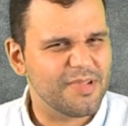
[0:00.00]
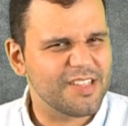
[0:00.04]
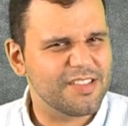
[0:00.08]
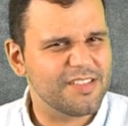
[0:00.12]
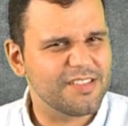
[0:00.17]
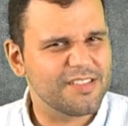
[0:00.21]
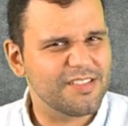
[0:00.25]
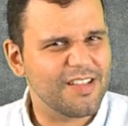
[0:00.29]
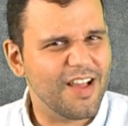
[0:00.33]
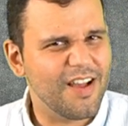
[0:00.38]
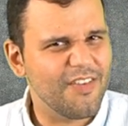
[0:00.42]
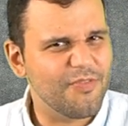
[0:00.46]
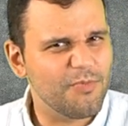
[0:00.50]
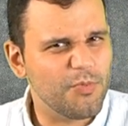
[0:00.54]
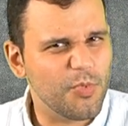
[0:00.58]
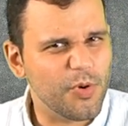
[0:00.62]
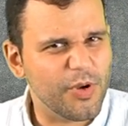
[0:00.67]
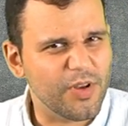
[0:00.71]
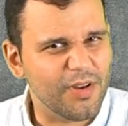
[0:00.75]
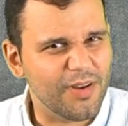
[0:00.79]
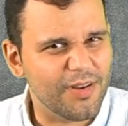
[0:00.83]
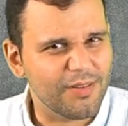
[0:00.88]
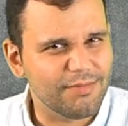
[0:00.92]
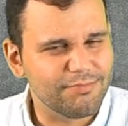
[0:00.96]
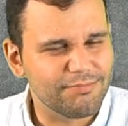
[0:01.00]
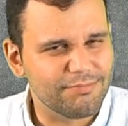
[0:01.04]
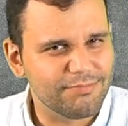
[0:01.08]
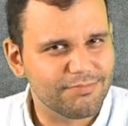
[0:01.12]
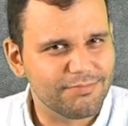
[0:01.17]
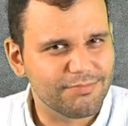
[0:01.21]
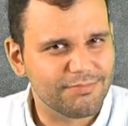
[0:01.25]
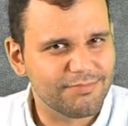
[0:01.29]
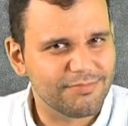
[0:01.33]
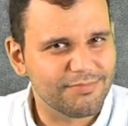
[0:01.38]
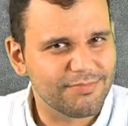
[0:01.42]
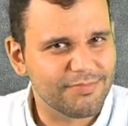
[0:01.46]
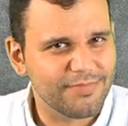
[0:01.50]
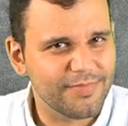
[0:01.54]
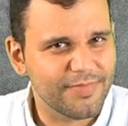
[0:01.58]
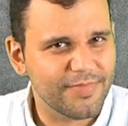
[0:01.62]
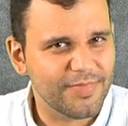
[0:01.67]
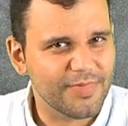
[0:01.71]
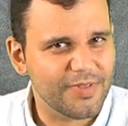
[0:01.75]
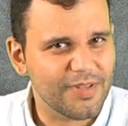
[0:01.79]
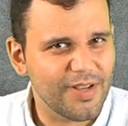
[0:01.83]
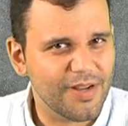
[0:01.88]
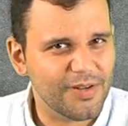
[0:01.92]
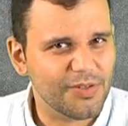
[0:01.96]
Sophomore year,
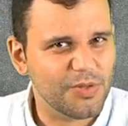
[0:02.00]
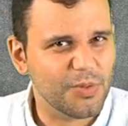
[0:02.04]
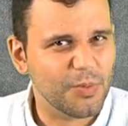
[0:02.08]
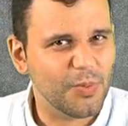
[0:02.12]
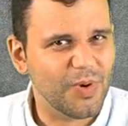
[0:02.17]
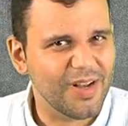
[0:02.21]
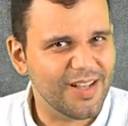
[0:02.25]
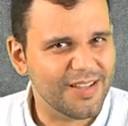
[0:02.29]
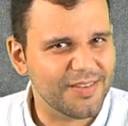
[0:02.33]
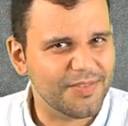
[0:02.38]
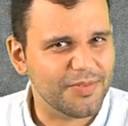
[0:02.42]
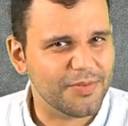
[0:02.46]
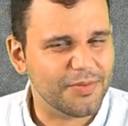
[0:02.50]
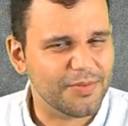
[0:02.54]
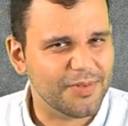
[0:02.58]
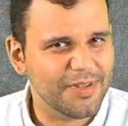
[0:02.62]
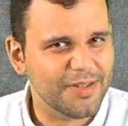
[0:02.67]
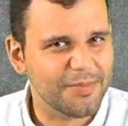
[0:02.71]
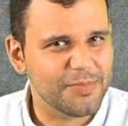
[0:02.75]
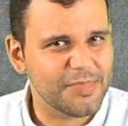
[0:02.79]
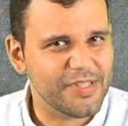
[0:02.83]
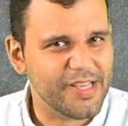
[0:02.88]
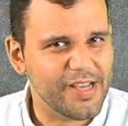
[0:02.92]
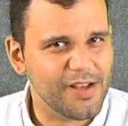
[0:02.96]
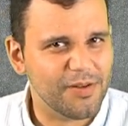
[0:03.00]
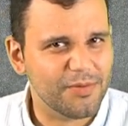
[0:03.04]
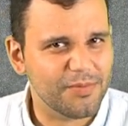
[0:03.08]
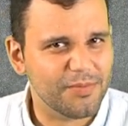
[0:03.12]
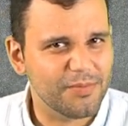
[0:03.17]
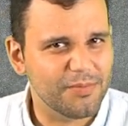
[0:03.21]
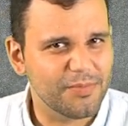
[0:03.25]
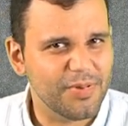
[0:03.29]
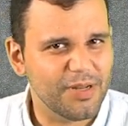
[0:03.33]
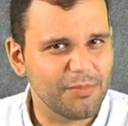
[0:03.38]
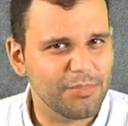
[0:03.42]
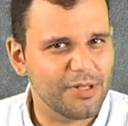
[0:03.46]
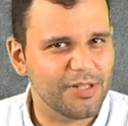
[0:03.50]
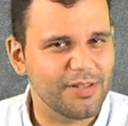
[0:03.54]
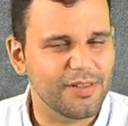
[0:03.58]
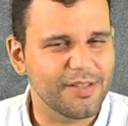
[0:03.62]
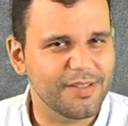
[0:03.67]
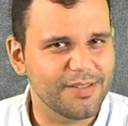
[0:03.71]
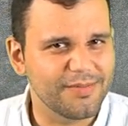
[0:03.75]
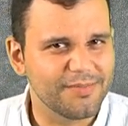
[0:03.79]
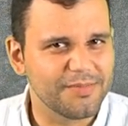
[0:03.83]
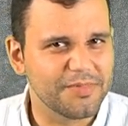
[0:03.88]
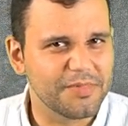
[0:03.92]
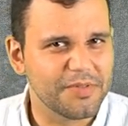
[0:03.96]
Dr. Watson comes out
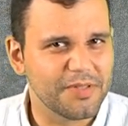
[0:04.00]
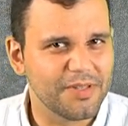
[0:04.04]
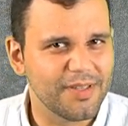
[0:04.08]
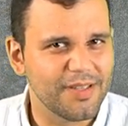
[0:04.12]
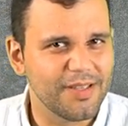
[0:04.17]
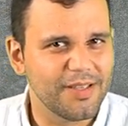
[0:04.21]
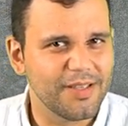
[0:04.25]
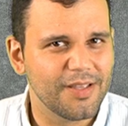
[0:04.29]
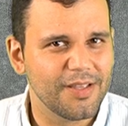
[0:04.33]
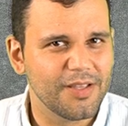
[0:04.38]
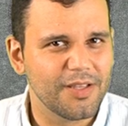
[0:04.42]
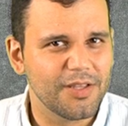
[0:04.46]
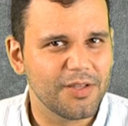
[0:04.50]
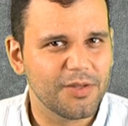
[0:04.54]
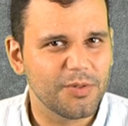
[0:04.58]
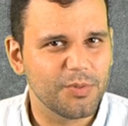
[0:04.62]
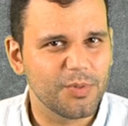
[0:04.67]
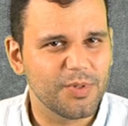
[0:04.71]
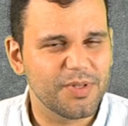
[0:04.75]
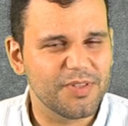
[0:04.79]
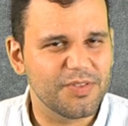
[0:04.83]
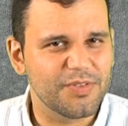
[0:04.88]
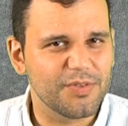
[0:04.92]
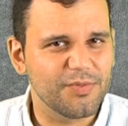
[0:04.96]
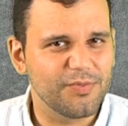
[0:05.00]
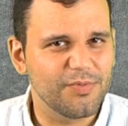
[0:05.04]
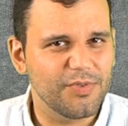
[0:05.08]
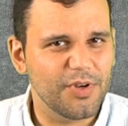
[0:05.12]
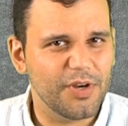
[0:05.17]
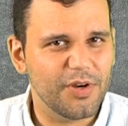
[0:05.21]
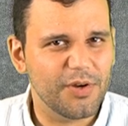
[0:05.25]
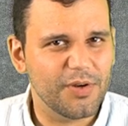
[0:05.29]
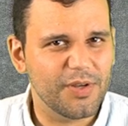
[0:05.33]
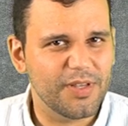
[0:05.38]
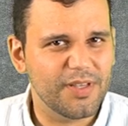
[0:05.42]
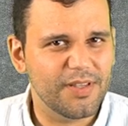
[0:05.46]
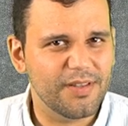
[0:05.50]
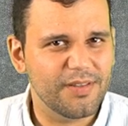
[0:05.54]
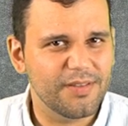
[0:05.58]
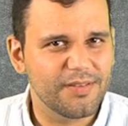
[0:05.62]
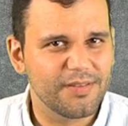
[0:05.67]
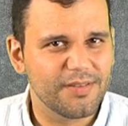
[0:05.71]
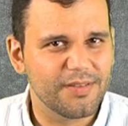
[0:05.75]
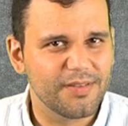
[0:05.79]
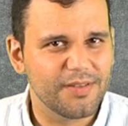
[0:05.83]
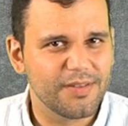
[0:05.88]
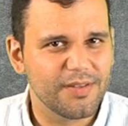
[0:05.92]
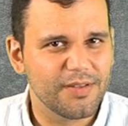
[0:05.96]
publicly with some
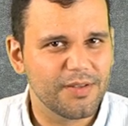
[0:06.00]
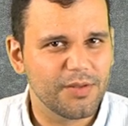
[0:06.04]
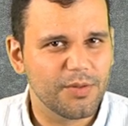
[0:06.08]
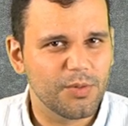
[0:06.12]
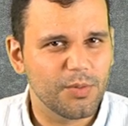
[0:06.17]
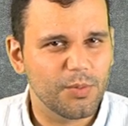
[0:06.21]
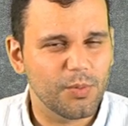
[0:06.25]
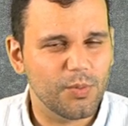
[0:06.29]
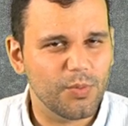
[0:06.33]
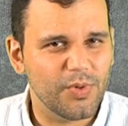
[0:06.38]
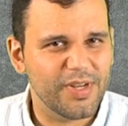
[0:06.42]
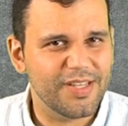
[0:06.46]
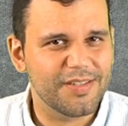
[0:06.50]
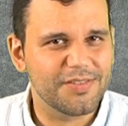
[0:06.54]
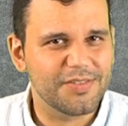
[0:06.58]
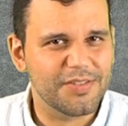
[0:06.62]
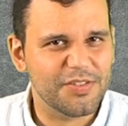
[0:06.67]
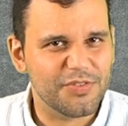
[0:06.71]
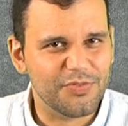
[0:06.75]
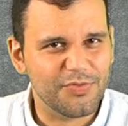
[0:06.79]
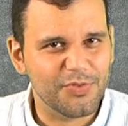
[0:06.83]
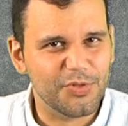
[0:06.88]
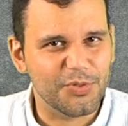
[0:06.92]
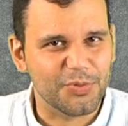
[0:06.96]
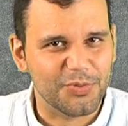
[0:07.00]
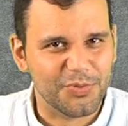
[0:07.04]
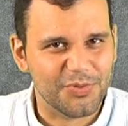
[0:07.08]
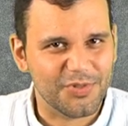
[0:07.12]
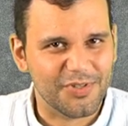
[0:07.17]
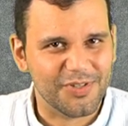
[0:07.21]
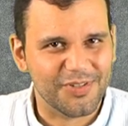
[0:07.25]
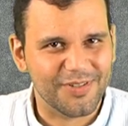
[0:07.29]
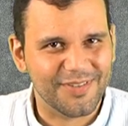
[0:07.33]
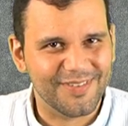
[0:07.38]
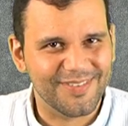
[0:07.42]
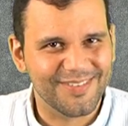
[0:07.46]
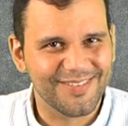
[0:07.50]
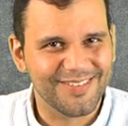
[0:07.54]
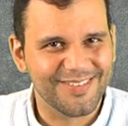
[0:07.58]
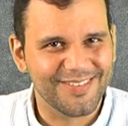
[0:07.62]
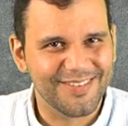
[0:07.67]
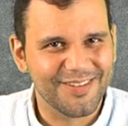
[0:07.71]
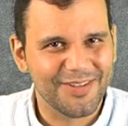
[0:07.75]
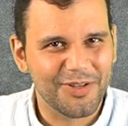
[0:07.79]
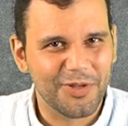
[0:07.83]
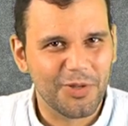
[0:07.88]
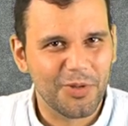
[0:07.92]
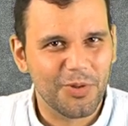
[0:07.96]
very racist views on
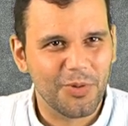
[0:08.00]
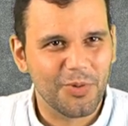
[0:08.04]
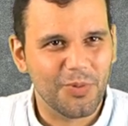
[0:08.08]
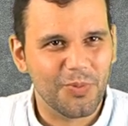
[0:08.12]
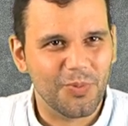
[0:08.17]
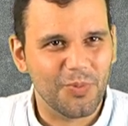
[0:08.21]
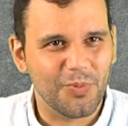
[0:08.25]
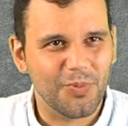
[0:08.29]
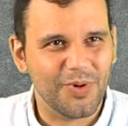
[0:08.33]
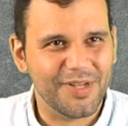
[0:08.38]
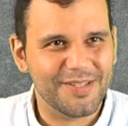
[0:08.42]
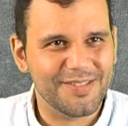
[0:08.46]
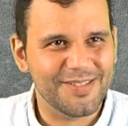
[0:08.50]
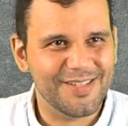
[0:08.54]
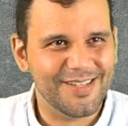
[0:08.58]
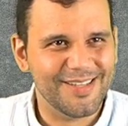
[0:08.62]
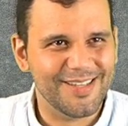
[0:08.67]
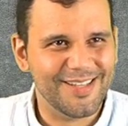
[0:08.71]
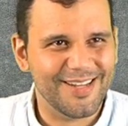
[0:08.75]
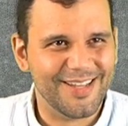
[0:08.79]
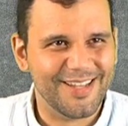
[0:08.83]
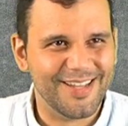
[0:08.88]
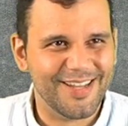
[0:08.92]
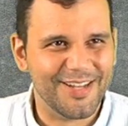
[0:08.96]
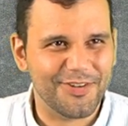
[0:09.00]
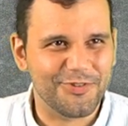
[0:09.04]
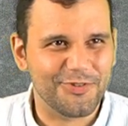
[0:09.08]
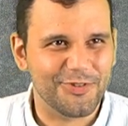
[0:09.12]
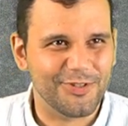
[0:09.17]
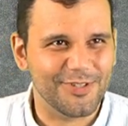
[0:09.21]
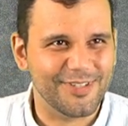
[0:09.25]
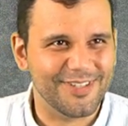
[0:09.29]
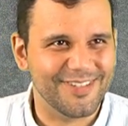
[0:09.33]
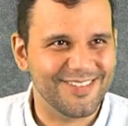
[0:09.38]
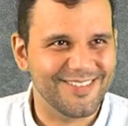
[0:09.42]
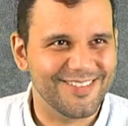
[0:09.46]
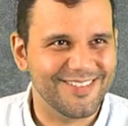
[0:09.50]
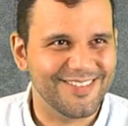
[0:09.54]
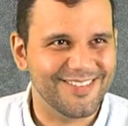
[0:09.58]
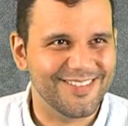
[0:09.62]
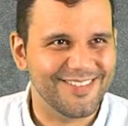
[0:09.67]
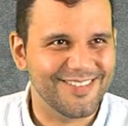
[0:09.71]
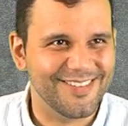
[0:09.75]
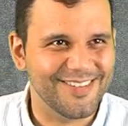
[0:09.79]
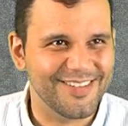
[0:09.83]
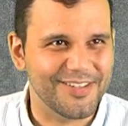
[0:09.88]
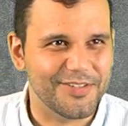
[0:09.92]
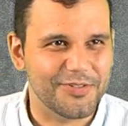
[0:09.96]
what DNA actually
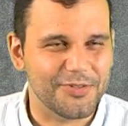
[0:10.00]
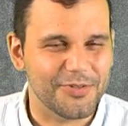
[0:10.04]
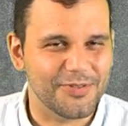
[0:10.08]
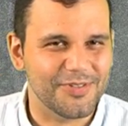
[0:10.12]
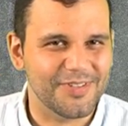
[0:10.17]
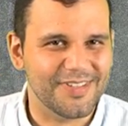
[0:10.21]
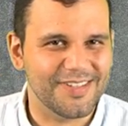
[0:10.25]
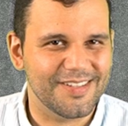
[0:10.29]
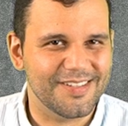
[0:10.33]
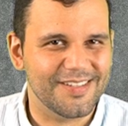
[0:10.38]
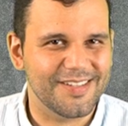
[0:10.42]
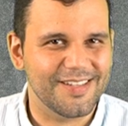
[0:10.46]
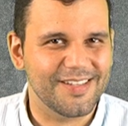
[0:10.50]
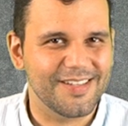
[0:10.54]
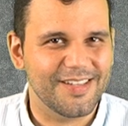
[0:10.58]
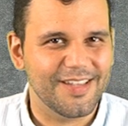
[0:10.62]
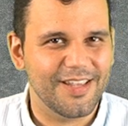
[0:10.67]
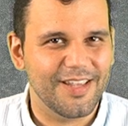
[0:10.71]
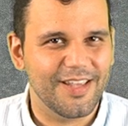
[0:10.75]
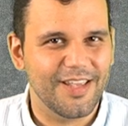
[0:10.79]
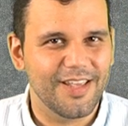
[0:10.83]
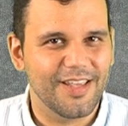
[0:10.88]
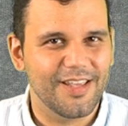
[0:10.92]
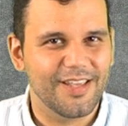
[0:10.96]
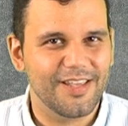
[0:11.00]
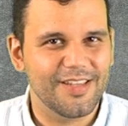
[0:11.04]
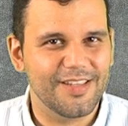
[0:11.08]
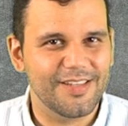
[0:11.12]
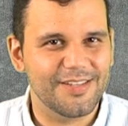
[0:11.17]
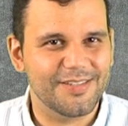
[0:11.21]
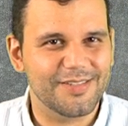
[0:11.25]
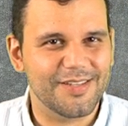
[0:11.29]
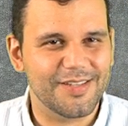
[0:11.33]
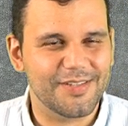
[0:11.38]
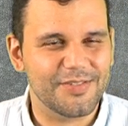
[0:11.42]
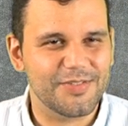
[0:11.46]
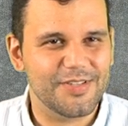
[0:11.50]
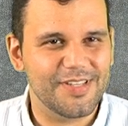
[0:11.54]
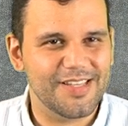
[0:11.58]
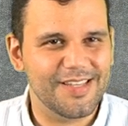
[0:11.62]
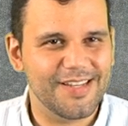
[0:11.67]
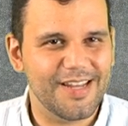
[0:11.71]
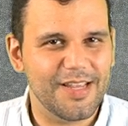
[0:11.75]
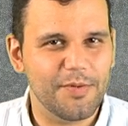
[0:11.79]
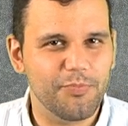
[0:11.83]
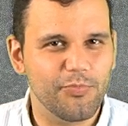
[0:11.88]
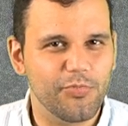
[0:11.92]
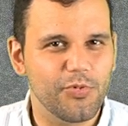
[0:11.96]
is. You see, he says
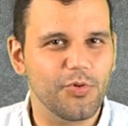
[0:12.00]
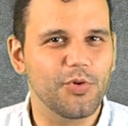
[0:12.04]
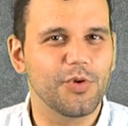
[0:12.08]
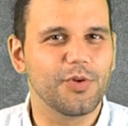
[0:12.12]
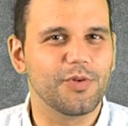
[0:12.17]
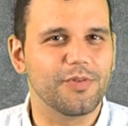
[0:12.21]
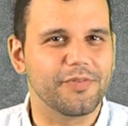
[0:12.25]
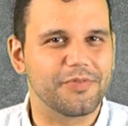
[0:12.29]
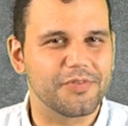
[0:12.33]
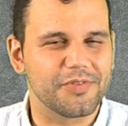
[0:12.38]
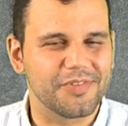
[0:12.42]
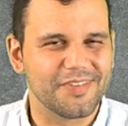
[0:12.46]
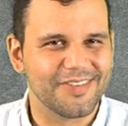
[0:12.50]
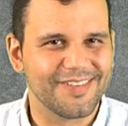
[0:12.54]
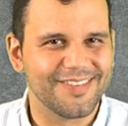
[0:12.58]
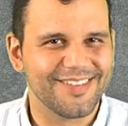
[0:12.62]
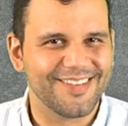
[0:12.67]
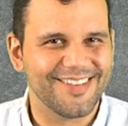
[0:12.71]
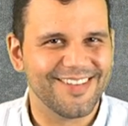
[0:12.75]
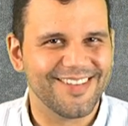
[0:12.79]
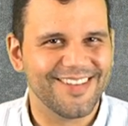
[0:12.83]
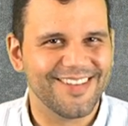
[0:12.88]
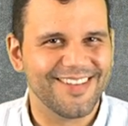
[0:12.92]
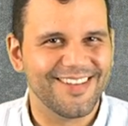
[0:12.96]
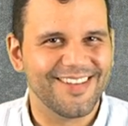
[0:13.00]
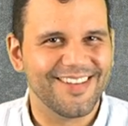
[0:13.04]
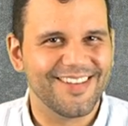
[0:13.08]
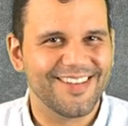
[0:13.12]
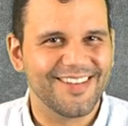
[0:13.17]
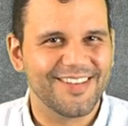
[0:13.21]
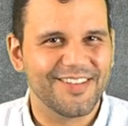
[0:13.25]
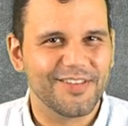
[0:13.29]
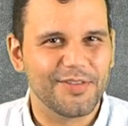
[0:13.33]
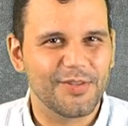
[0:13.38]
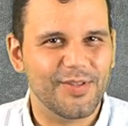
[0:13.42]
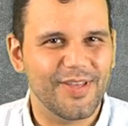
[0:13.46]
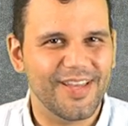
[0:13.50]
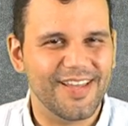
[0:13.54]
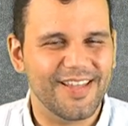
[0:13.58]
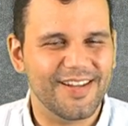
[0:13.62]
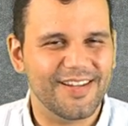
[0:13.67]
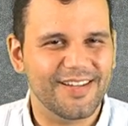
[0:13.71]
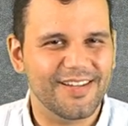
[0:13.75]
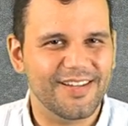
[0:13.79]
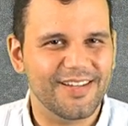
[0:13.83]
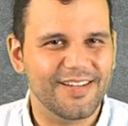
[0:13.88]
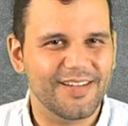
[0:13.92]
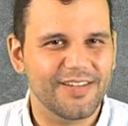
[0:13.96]
DNA proves that
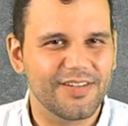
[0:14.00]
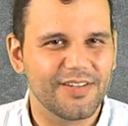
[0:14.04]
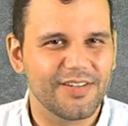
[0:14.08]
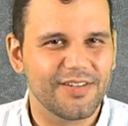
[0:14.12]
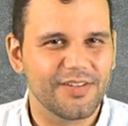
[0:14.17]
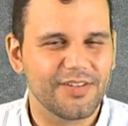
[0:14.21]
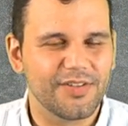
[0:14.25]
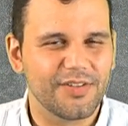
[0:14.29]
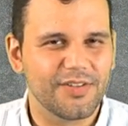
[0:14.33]
uh,